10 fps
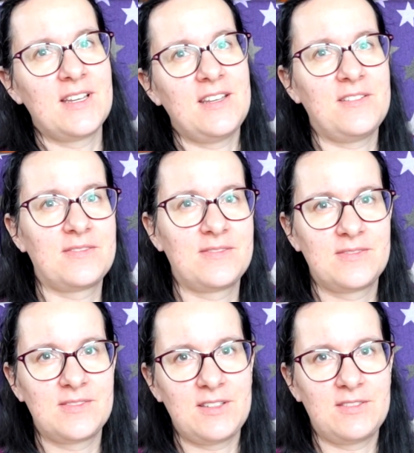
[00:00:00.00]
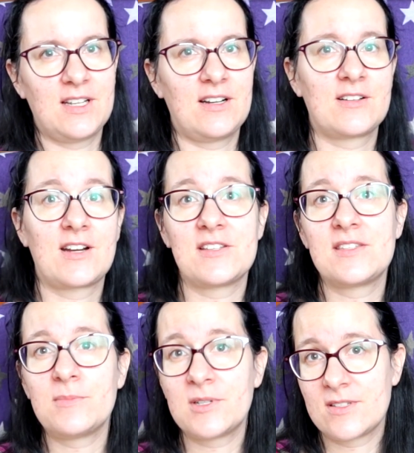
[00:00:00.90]
if there are
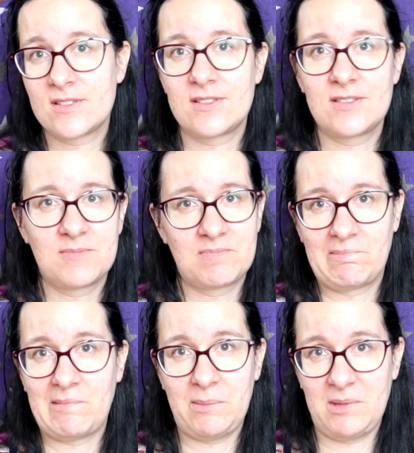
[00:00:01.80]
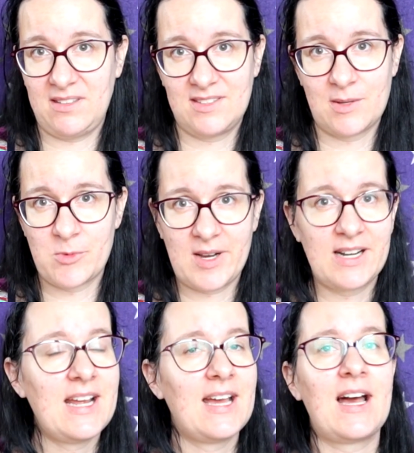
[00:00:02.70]
customers, maybe
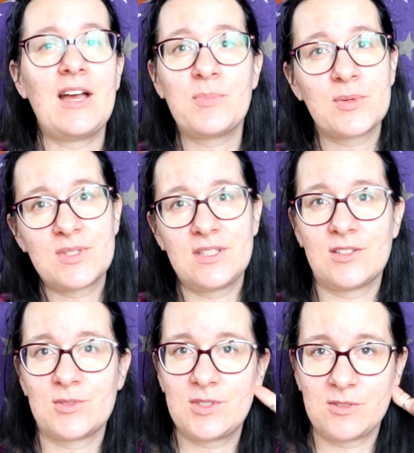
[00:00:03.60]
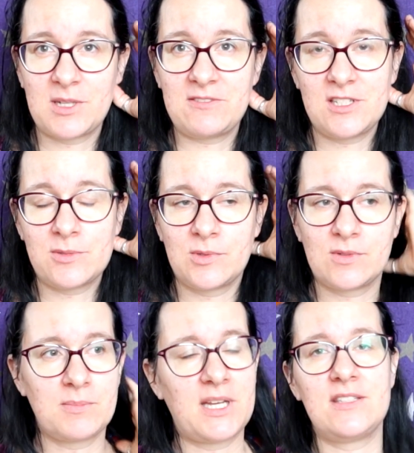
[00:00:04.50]
somewhere. I posted those on my
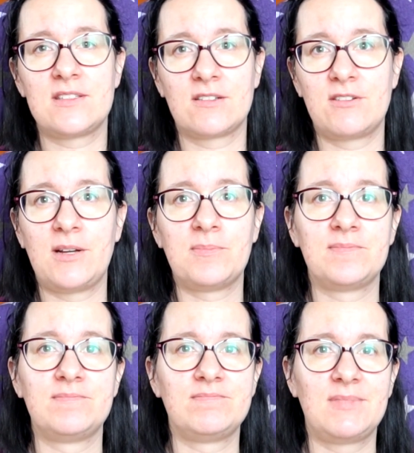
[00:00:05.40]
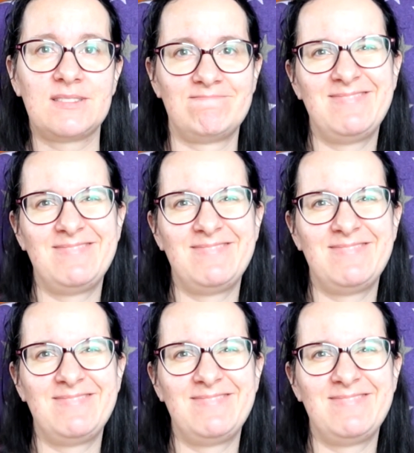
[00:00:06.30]
Facebook, my Instagram, but